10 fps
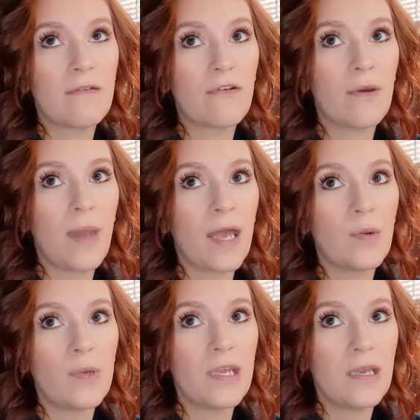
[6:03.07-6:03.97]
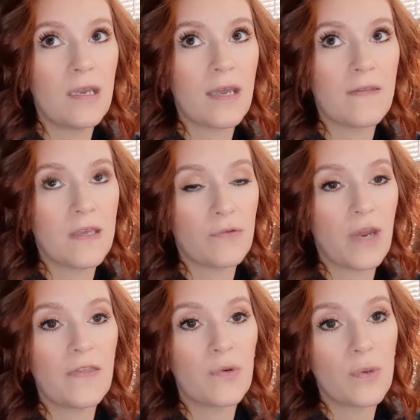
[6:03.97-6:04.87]
for about a week and then
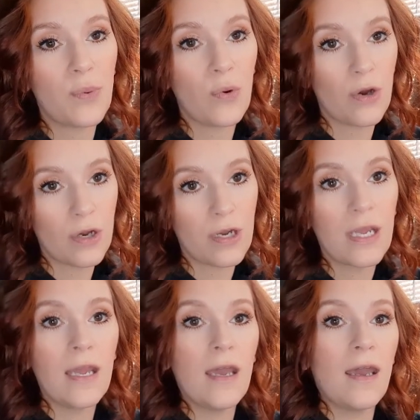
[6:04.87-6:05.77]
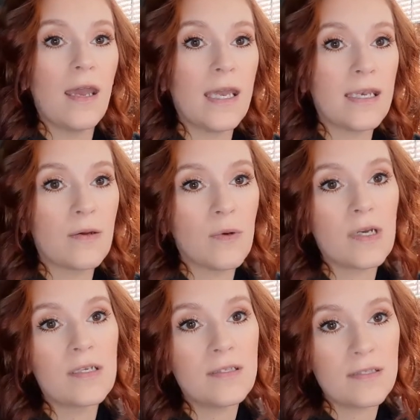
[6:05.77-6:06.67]
read the report. And it
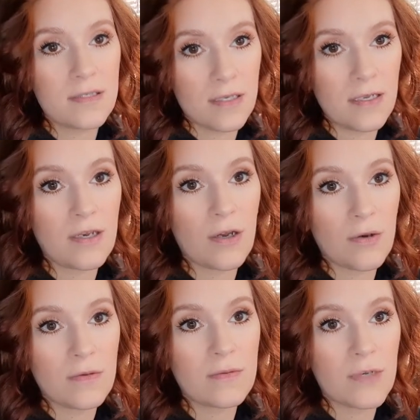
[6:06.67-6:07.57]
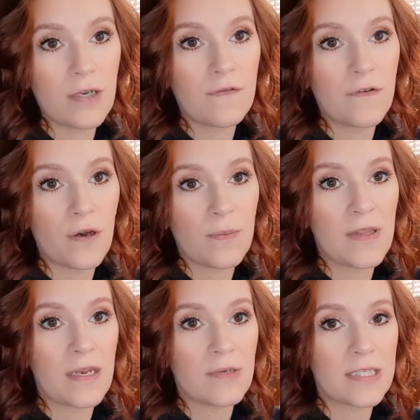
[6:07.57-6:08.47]
was, confirmed
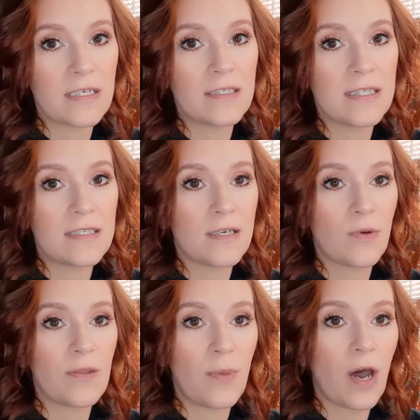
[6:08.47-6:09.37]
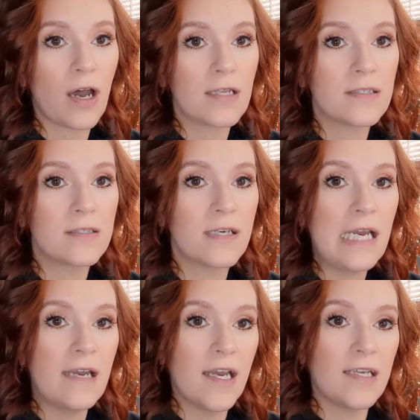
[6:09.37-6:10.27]
that it was consistent with POTS.
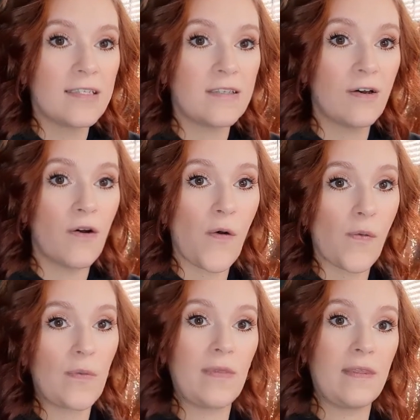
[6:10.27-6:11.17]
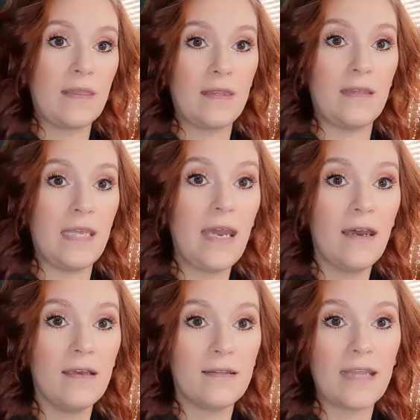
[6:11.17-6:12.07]
So,
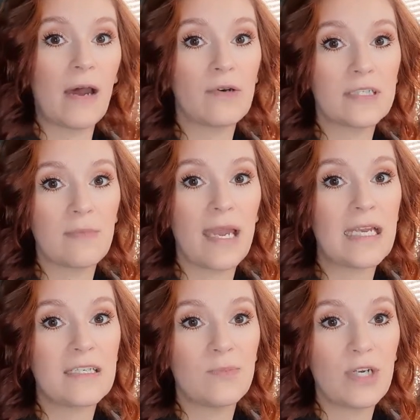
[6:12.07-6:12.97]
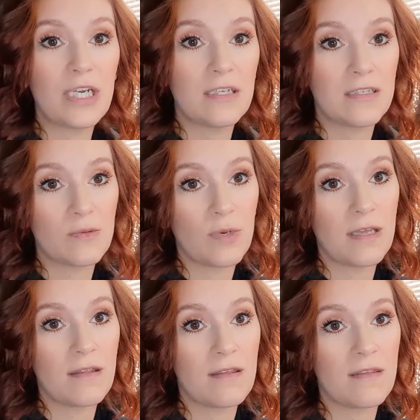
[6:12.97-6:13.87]
yeah, that was my experience
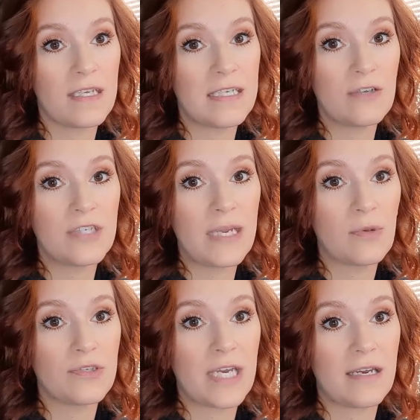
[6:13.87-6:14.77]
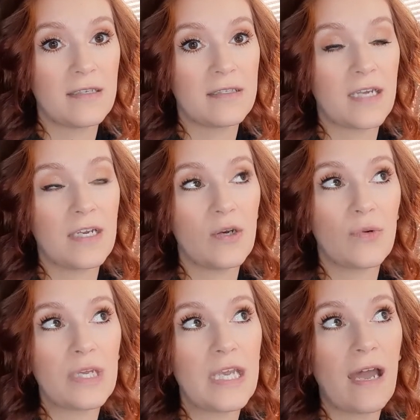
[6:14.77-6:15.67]
with the tilt table test. I
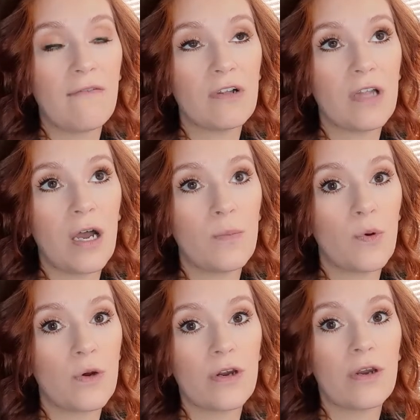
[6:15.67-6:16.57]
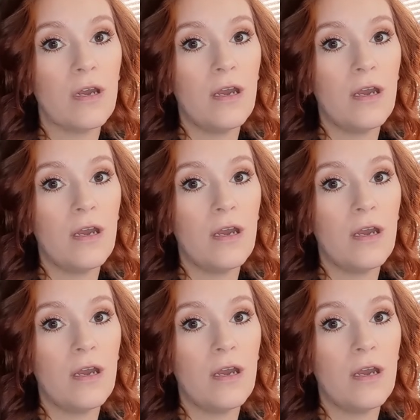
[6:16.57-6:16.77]
don't really have a lot more